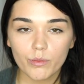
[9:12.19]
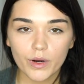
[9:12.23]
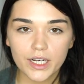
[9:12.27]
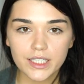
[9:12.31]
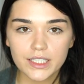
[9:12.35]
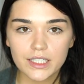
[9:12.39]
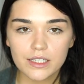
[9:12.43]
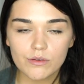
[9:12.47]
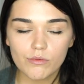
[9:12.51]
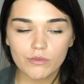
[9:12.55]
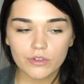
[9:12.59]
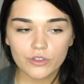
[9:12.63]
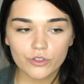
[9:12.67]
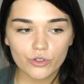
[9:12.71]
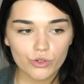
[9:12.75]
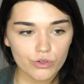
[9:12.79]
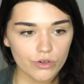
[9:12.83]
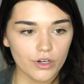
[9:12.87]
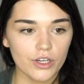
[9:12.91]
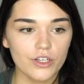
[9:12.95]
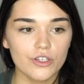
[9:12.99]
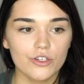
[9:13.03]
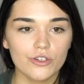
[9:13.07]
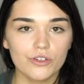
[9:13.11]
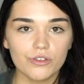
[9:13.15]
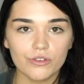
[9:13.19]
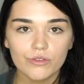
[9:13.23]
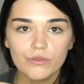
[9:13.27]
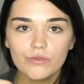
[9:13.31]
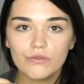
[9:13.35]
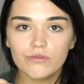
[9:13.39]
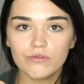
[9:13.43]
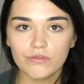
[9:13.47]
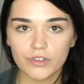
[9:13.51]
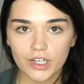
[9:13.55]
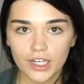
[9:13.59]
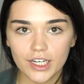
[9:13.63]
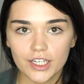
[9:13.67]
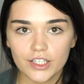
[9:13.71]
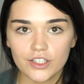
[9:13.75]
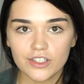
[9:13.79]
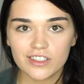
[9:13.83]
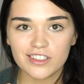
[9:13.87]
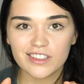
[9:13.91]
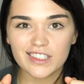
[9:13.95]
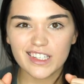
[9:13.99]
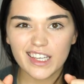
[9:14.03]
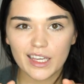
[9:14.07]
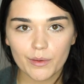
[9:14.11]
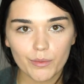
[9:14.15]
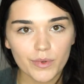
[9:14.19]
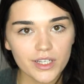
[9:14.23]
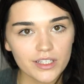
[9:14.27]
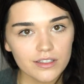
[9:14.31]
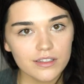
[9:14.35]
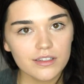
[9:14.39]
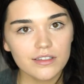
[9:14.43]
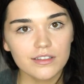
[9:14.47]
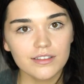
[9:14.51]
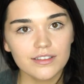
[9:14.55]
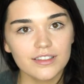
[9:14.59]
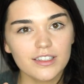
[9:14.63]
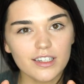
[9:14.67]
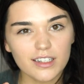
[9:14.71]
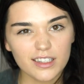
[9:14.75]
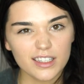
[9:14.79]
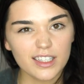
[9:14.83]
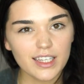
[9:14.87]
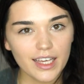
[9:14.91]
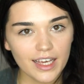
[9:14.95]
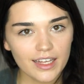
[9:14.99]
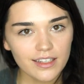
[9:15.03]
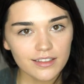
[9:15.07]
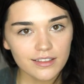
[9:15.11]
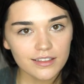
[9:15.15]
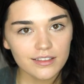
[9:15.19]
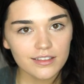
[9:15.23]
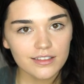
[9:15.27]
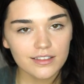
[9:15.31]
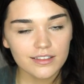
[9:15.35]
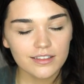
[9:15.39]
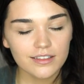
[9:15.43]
body will try to really just keep it till the end.